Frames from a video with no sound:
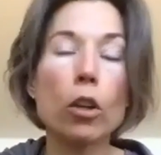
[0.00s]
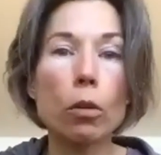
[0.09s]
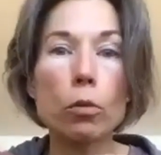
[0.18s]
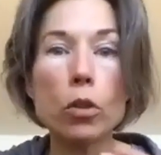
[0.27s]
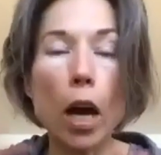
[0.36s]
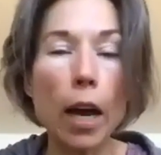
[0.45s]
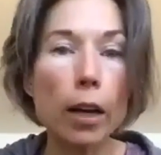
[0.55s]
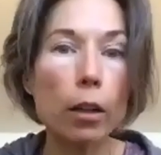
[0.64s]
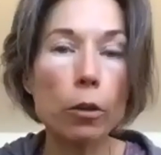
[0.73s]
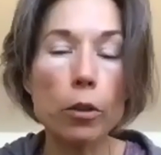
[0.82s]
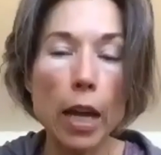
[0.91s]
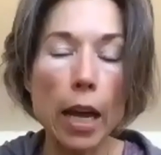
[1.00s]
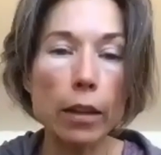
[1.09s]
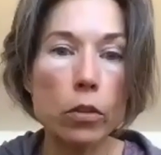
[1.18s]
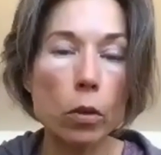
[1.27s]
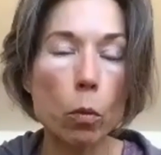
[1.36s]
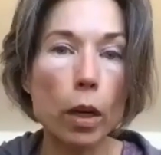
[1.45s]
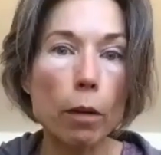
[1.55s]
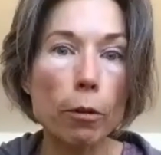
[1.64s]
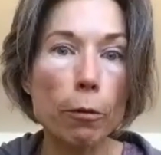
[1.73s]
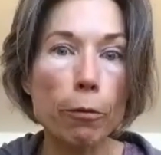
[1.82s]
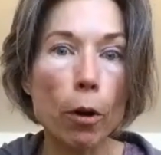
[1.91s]
dial or text to whatever
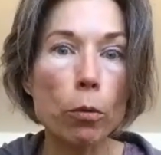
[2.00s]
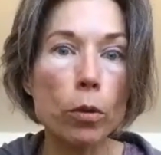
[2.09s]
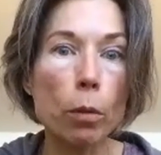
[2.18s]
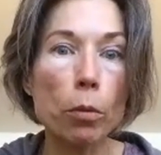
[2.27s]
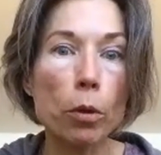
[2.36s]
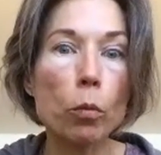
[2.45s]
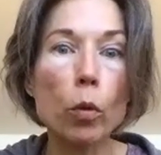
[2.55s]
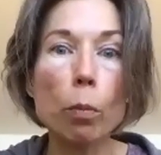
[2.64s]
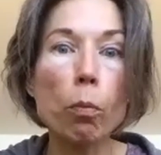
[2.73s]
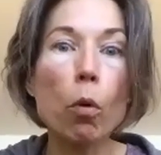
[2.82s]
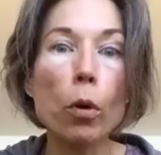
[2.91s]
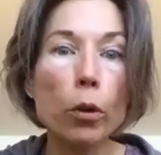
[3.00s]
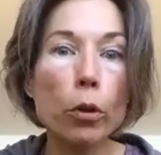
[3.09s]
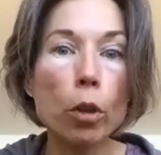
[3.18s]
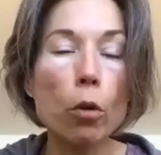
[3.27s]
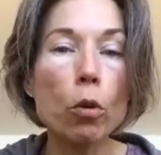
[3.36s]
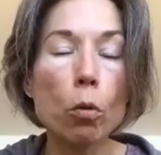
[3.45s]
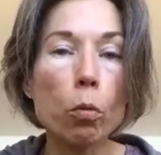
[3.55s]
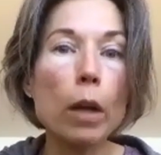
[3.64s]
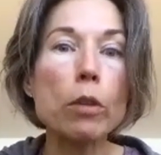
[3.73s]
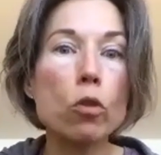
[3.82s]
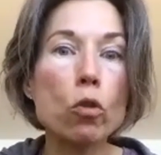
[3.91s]
phone number and report your local
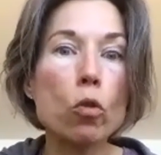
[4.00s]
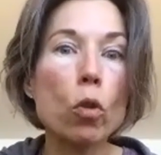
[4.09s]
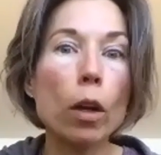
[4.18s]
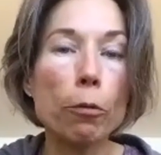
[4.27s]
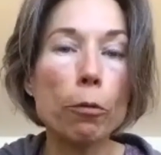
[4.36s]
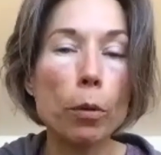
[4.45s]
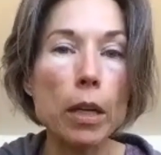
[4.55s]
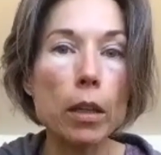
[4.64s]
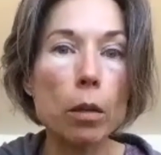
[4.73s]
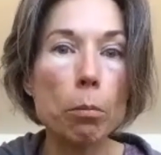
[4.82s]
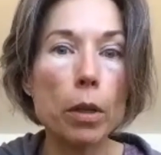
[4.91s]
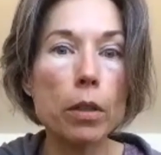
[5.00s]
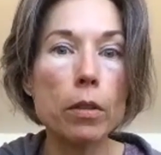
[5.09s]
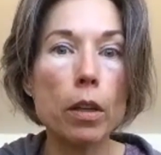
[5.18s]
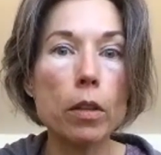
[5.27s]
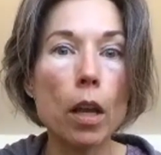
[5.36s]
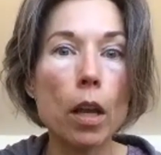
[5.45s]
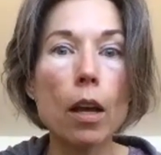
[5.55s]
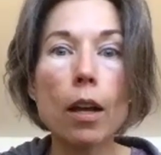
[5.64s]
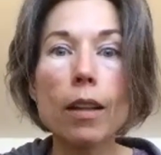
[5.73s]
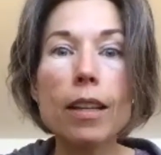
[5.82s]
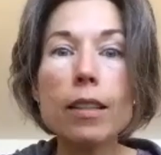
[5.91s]
restaurant for being in business.
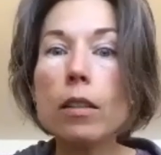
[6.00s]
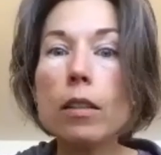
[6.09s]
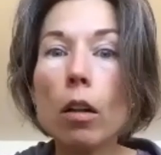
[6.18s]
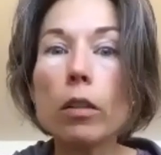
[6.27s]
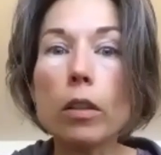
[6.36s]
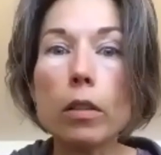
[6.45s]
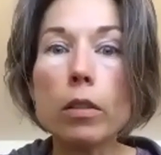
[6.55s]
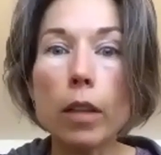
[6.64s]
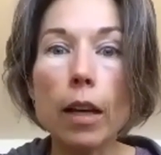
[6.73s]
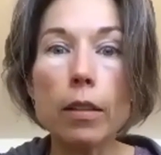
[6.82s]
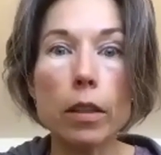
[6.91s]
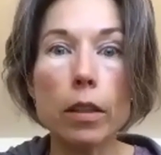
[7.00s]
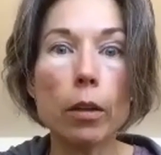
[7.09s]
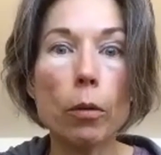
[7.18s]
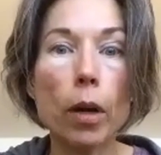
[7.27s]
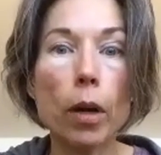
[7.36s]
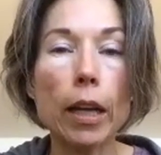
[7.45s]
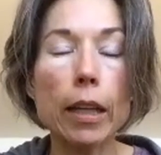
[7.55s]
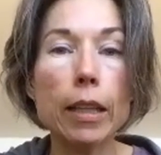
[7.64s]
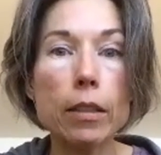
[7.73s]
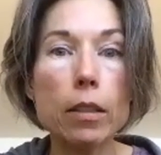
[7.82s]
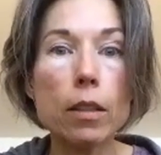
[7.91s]
This is all disgusting, right? And
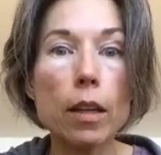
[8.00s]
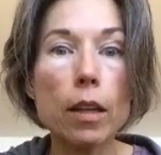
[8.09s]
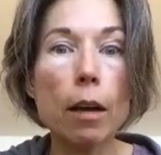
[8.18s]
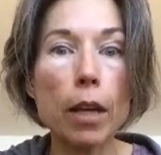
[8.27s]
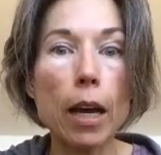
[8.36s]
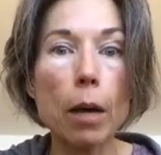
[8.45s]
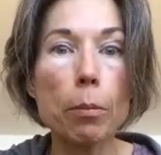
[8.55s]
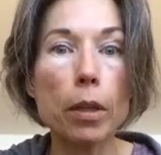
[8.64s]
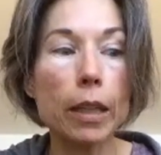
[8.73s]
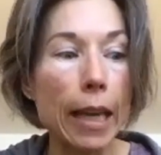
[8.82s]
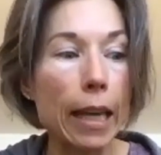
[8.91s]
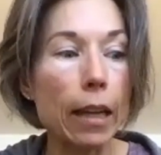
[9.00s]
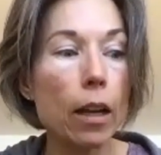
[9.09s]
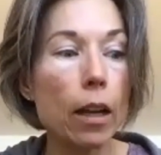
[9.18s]
this doesn't have to happen. Again,